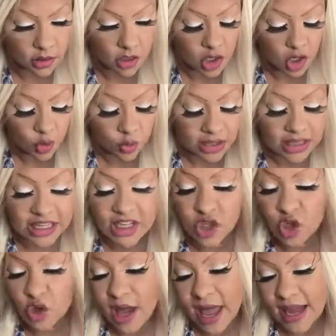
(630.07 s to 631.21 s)
Release
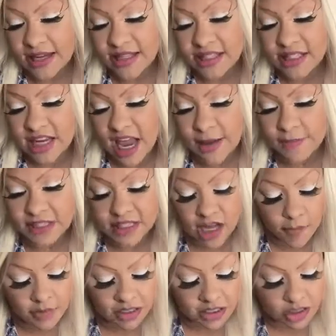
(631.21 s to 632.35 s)
your ex. The time has
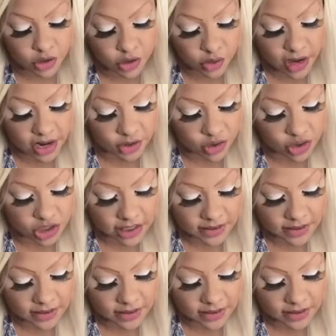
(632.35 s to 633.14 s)
come to clear your energy.